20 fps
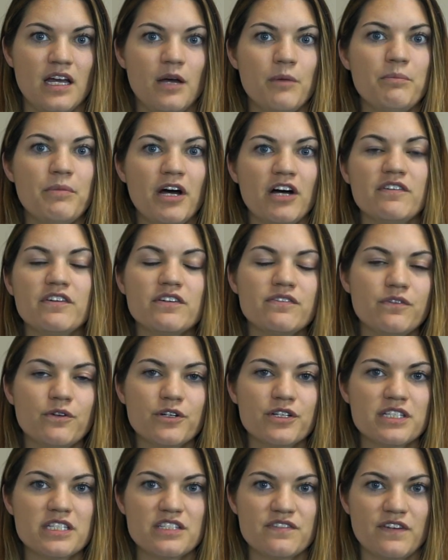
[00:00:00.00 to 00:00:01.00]
Pelvic
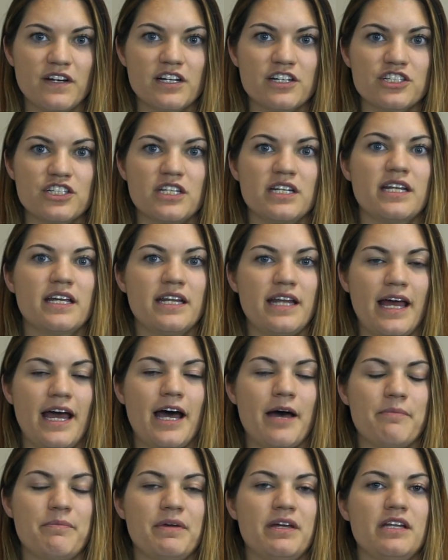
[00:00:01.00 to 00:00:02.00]
floor dysfunction can
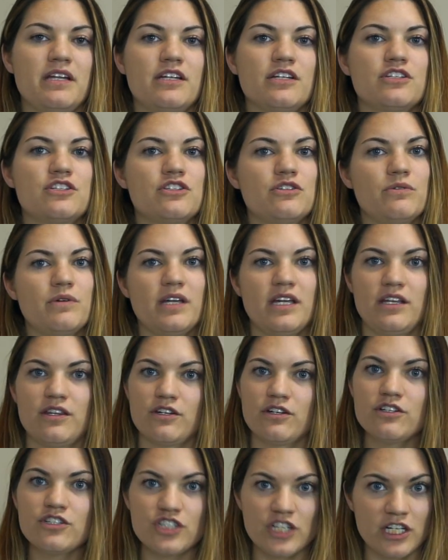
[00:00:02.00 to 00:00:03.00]
happen to
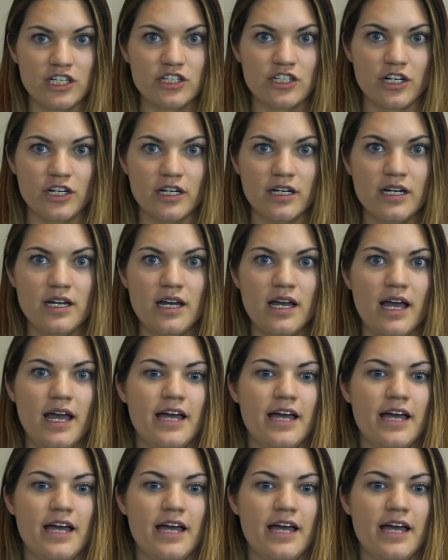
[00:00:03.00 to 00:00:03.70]
either gender